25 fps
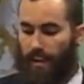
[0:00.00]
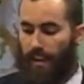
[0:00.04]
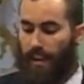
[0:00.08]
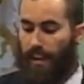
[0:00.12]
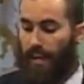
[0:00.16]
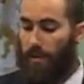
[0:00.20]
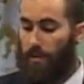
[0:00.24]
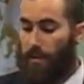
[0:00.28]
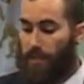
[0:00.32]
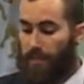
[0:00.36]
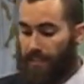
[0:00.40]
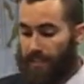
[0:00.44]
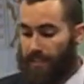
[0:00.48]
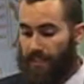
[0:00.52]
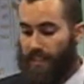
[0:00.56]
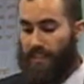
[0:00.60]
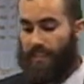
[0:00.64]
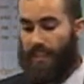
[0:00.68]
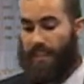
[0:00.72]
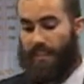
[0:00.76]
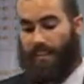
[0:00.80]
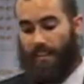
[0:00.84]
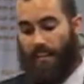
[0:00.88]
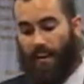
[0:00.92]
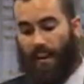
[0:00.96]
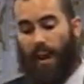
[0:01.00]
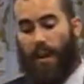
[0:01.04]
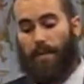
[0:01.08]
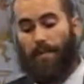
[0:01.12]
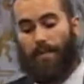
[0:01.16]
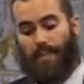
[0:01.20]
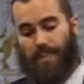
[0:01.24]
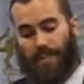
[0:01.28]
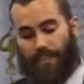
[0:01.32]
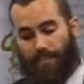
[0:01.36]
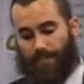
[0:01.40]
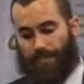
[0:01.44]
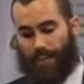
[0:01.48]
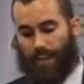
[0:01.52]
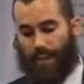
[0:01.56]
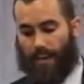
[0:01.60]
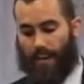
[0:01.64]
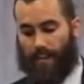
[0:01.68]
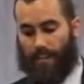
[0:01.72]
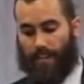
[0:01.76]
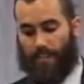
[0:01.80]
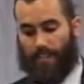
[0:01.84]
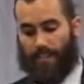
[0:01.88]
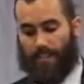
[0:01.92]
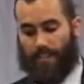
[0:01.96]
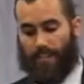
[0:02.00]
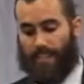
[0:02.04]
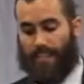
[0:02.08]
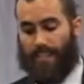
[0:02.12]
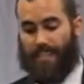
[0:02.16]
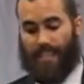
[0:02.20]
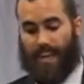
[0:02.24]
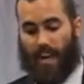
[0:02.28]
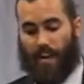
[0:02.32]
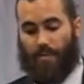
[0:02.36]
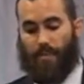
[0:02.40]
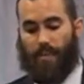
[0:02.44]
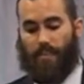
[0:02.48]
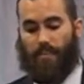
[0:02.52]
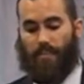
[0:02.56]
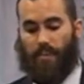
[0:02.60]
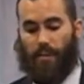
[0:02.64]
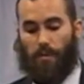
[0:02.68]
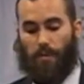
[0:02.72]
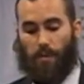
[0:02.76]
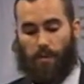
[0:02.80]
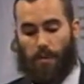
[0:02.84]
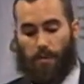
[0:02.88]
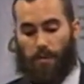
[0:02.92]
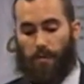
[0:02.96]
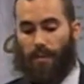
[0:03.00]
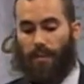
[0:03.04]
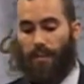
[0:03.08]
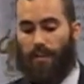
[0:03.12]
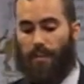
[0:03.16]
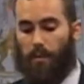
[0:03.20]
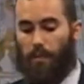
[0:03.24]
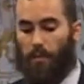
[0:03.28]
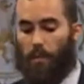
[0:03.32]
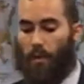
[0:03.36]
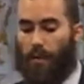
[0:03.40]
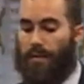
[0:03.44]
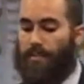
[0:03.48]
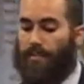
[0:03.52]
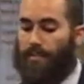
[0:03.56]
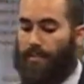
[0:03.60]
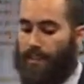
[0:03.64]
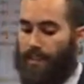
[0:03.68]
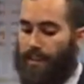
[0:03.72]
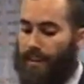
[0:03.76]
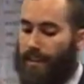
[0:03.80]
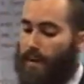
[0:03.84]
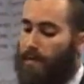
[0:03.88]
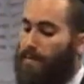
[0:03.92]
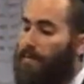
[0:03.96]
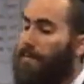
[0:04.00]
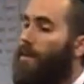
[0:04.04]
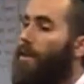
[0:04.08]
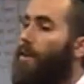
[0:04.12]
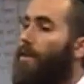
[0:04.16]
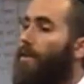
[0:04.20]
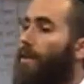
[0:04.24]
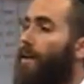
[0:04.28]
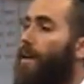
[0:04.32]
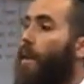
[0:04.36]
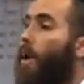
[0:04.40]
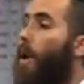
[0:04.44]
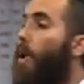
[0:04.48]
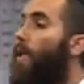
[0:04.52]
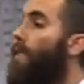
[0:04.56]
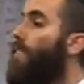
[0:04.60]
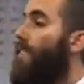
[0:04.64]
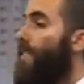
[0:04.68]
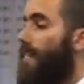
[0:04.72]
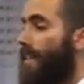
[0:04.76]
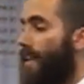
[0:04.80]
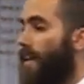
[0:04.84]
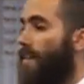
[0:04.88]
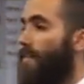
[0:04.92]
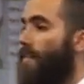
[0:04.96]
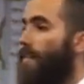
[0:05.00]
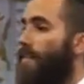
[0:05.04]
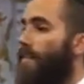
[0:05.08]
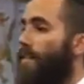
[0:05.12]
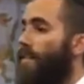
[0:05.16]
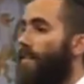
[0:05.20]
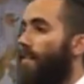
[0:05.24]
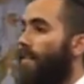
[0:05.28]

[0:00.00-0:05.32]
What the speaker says: He will see that time is a veil, since everything was really one thing appearing all together.